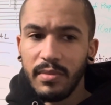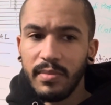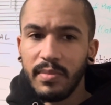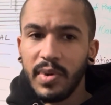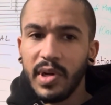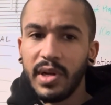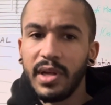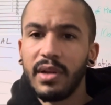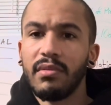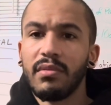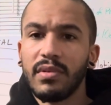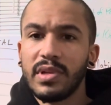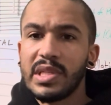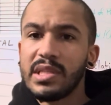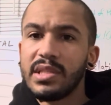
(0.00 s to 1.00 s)
But
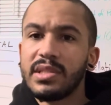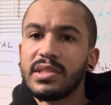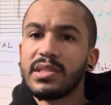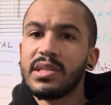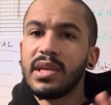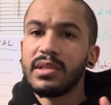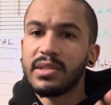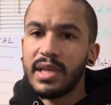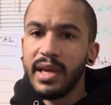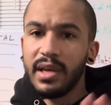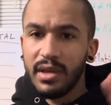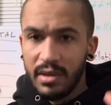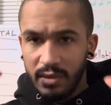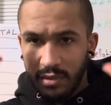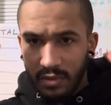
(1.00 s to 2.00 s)

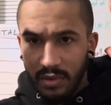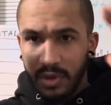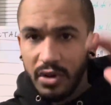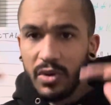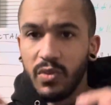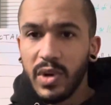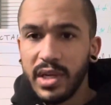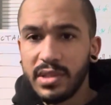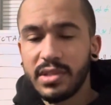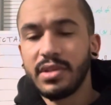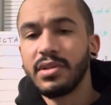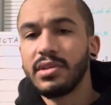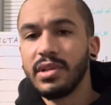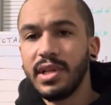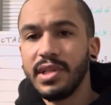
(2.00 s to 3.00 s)
take your
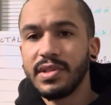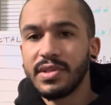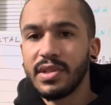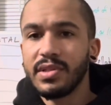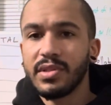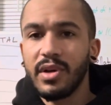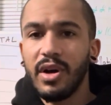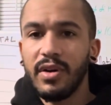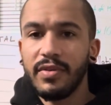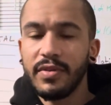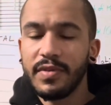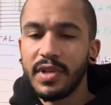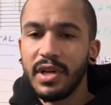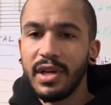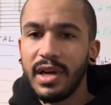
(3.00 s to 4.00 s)
Western lenses off of
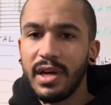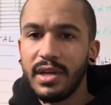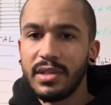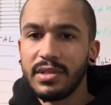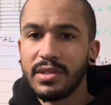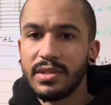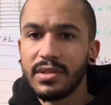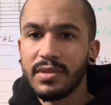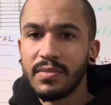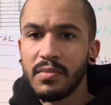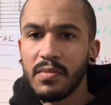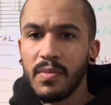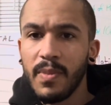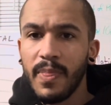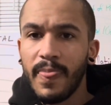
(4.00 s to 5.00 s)
your eyes
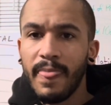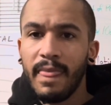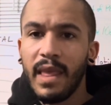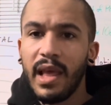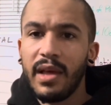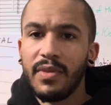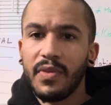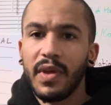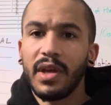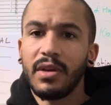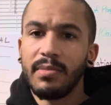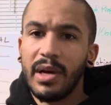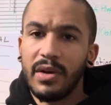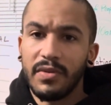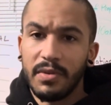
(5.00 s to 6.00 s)
and think
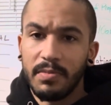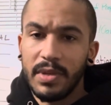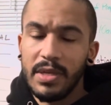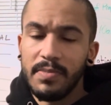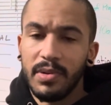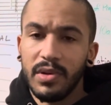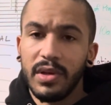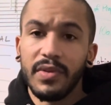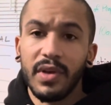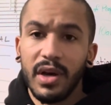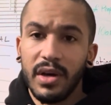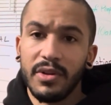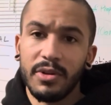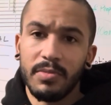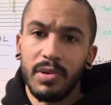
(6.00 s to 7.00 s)
about the people in the
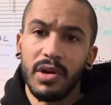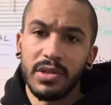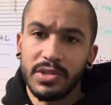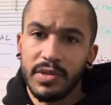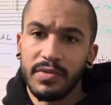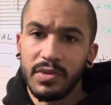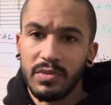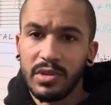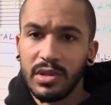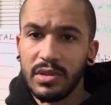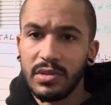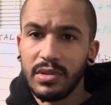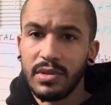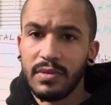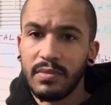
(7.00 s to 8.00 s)
other parts of the
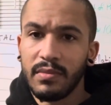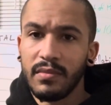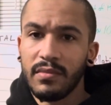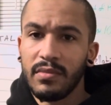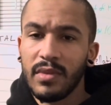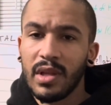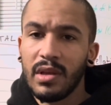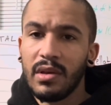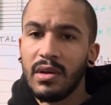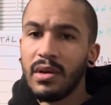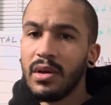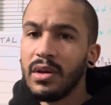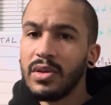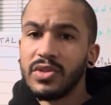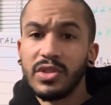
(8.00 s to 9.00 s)
world.
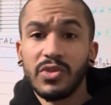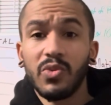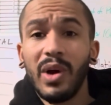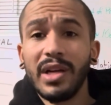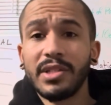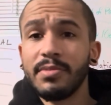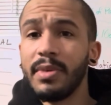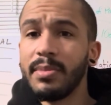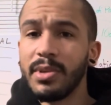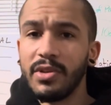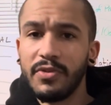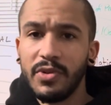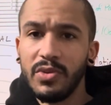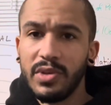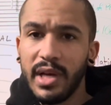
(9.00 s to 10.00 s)
Just watch maybe a
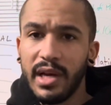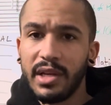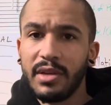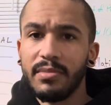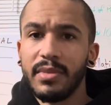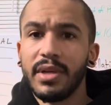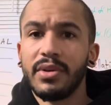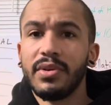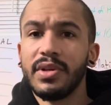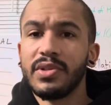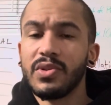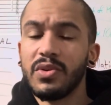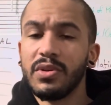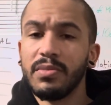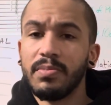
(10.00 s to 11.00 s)
few documentaries
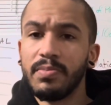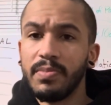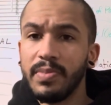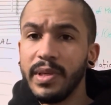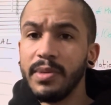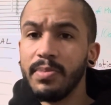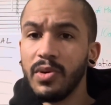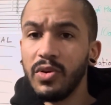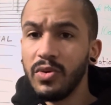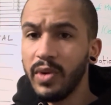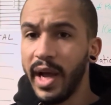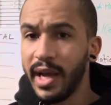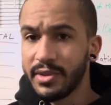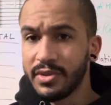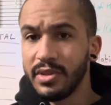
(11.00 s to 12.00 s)
on people who
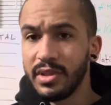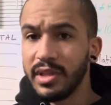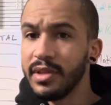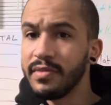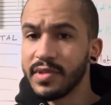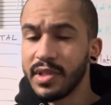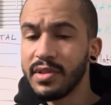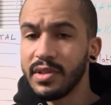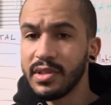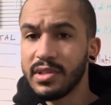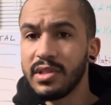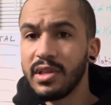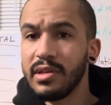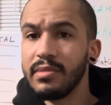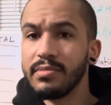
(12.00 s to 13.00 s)
actually lives in the
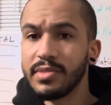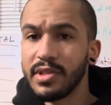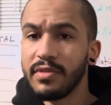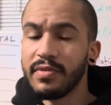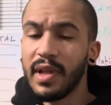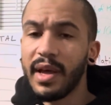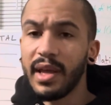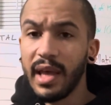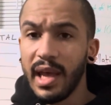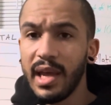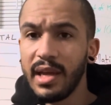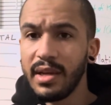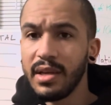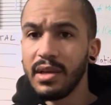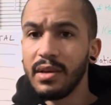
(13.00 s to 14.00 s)
slums of like
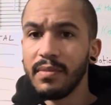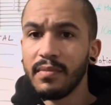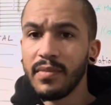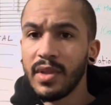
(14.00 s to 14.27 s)
Haiti